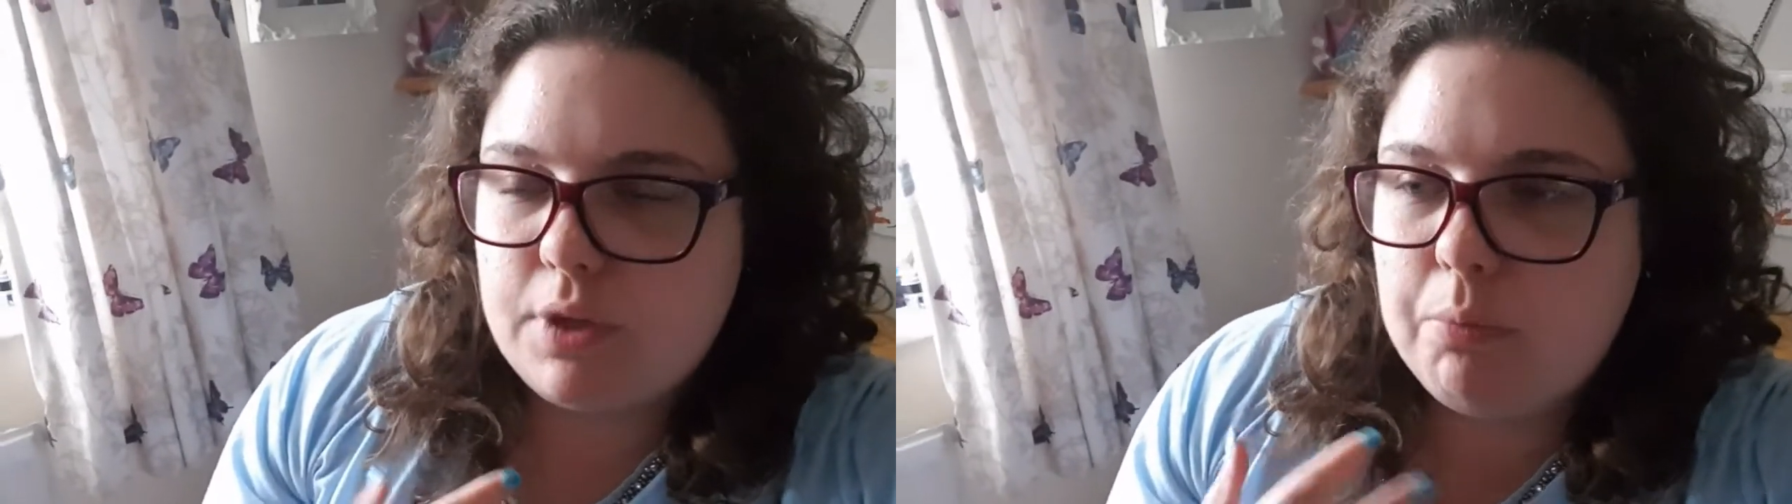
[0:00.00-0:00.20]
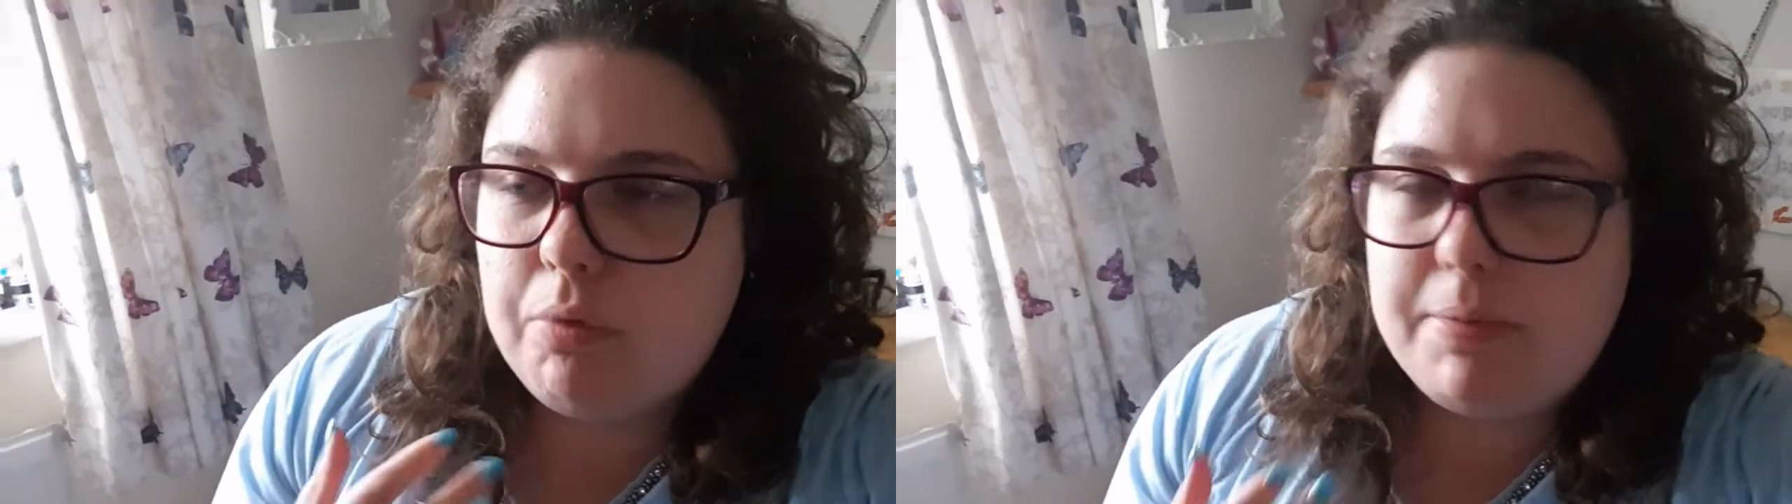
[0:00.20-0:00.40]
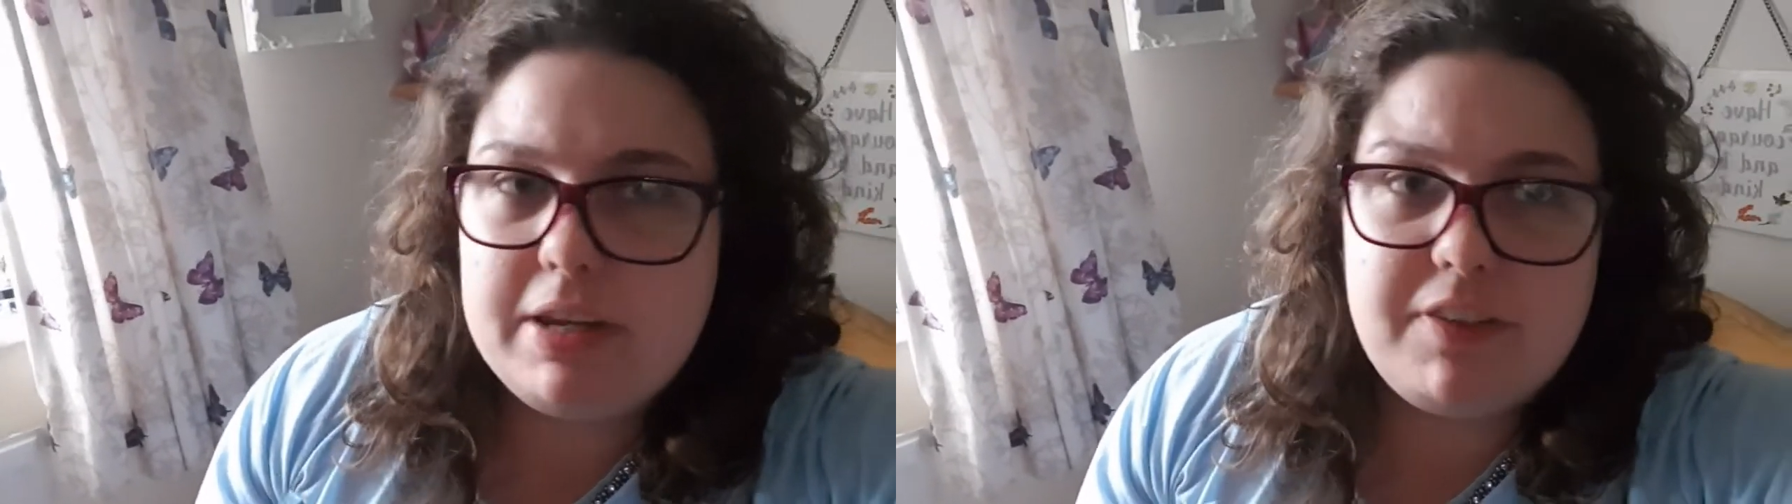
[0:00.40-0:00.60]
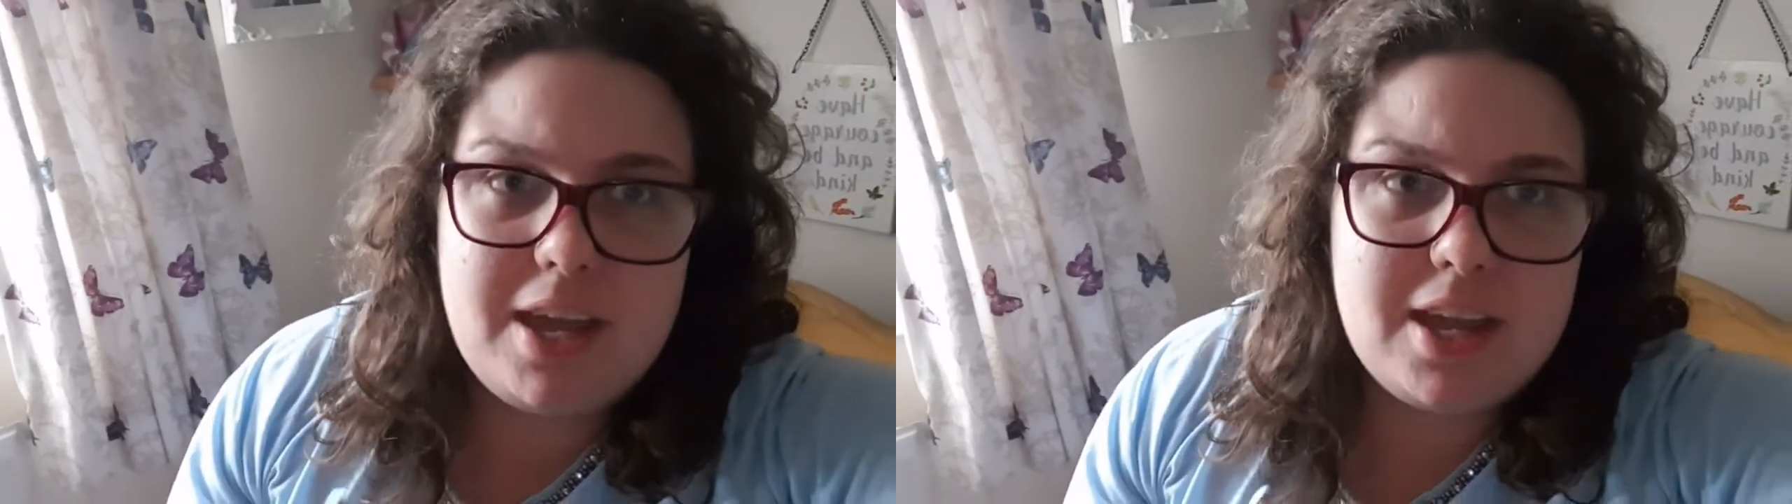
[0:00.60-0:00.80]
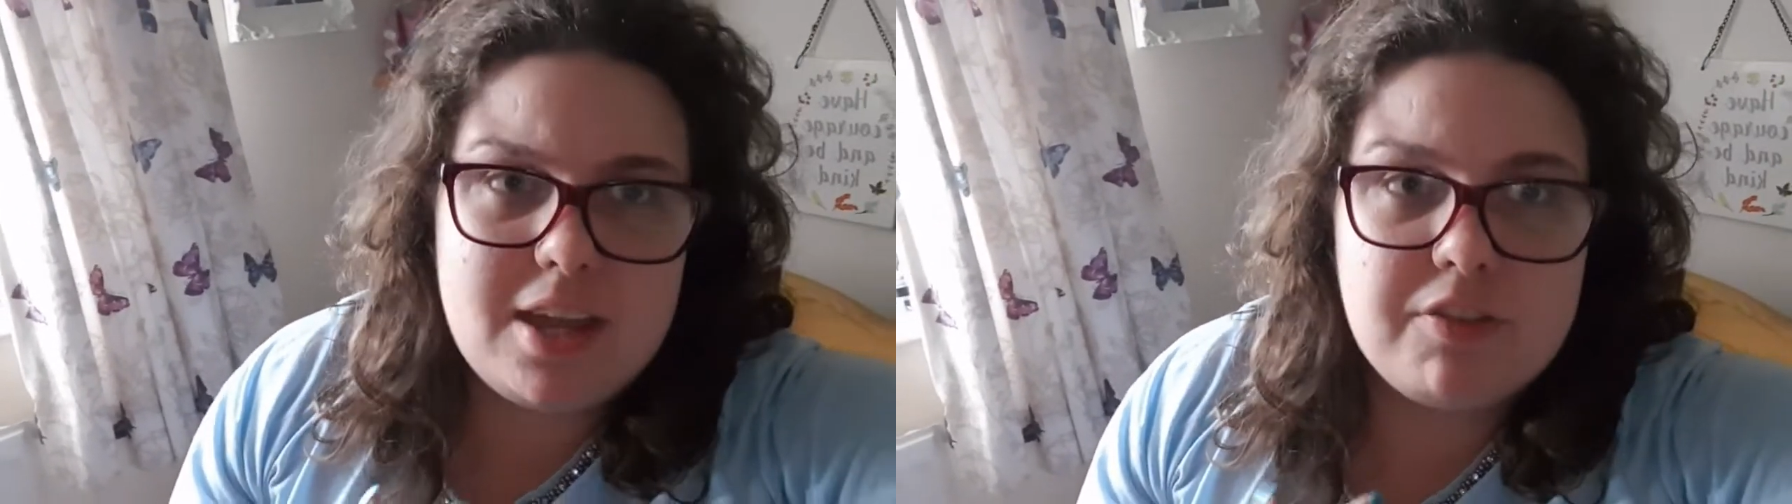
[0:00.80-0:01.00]
women of
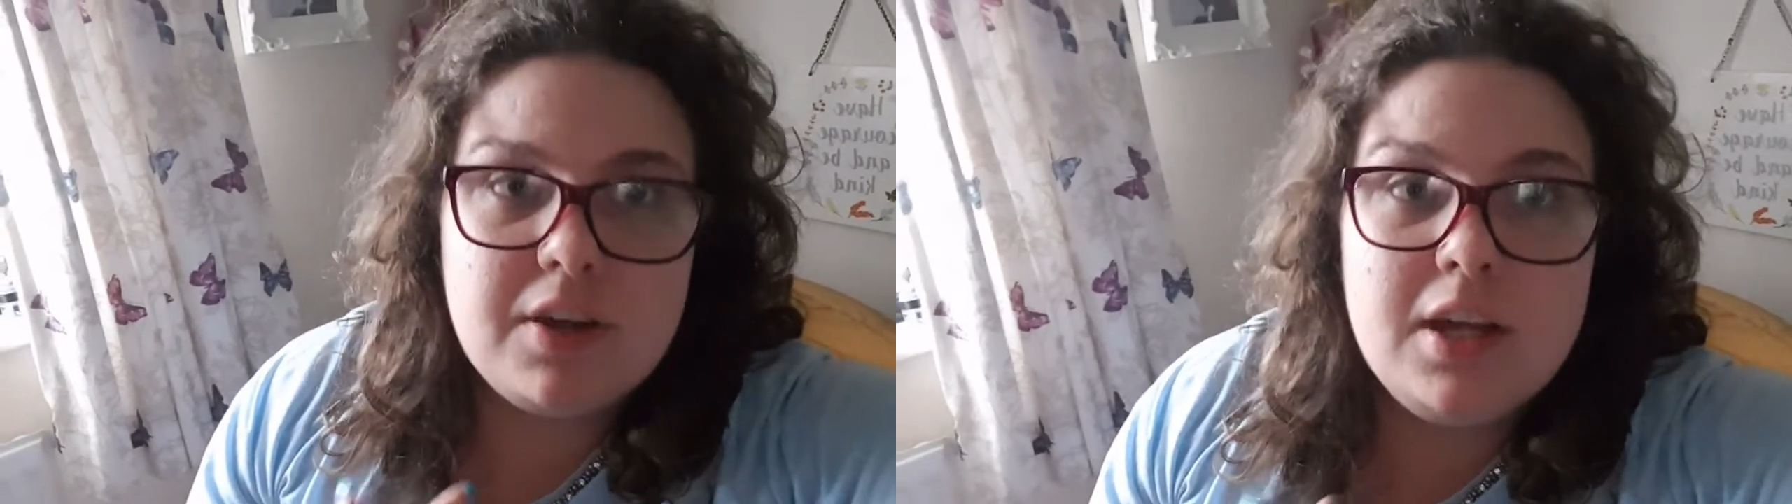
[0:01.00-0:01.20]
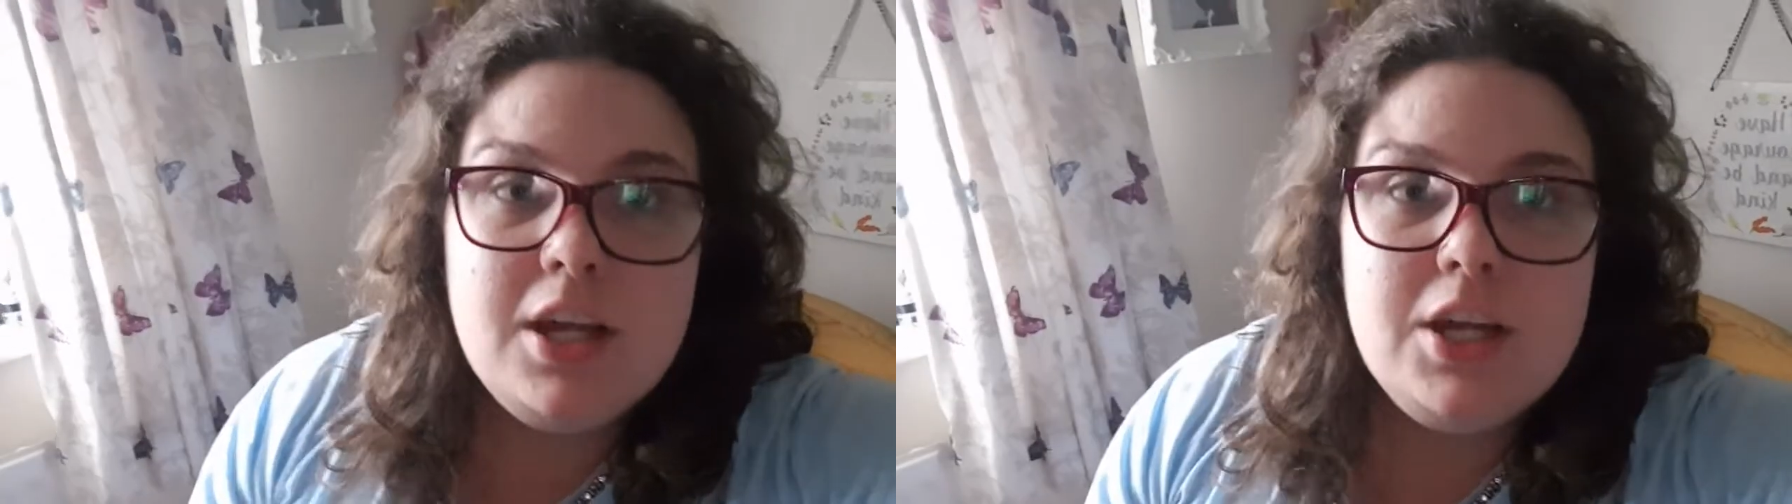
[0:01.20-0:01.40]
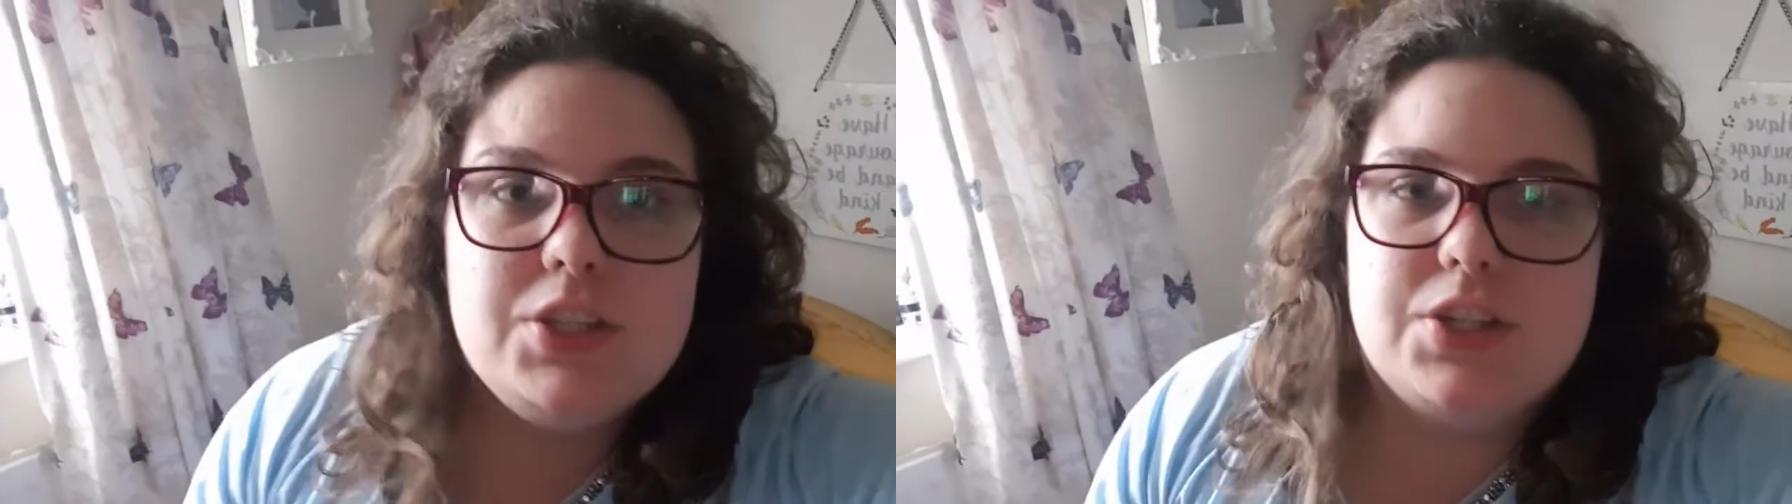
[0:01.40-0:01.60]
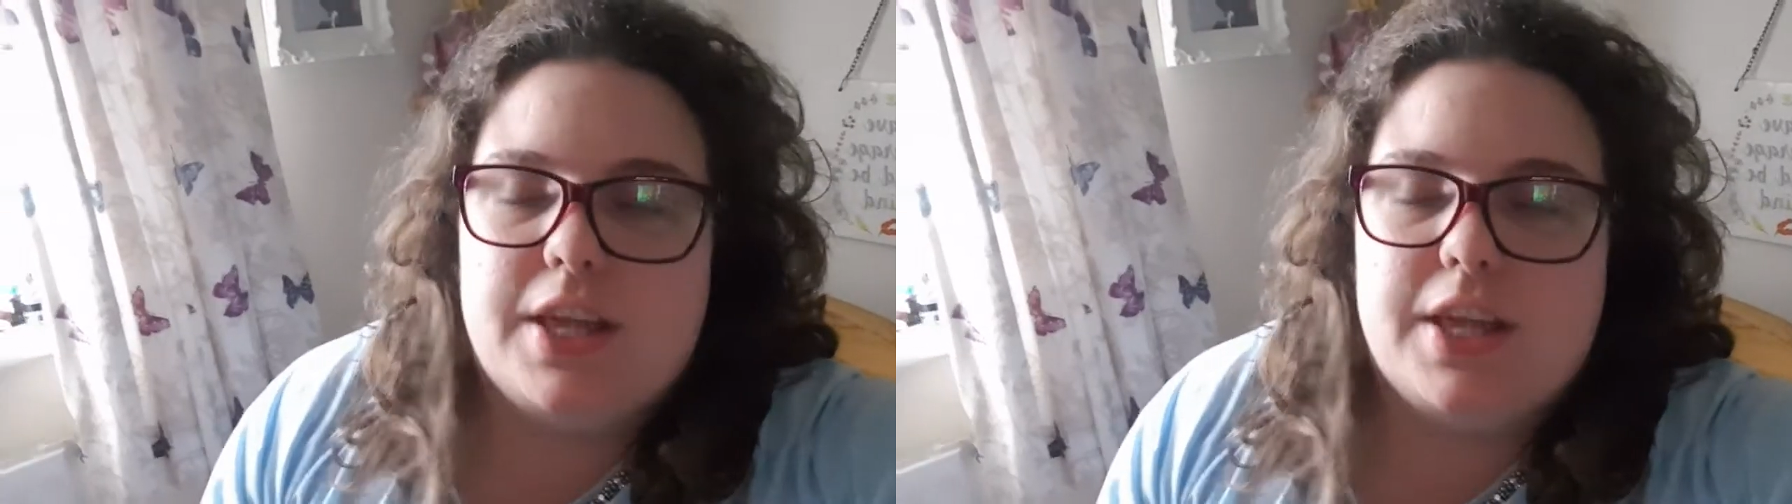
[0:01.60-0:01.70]
Eve, so